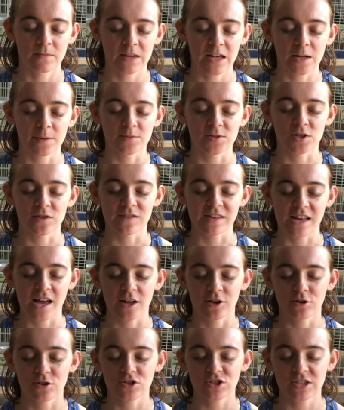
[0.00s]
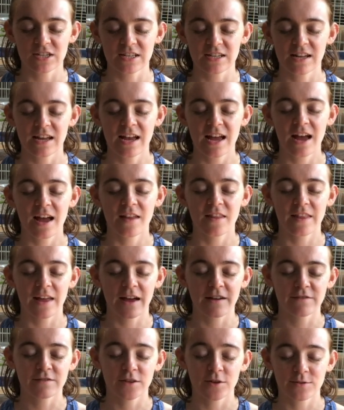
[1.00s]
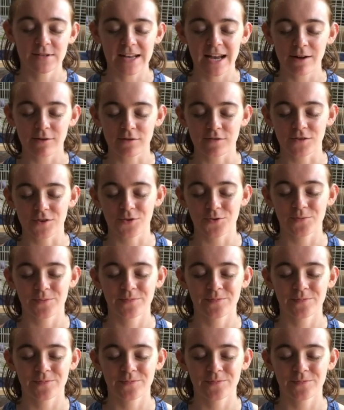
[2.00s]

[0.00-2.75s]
And observing the energy that flows out of you.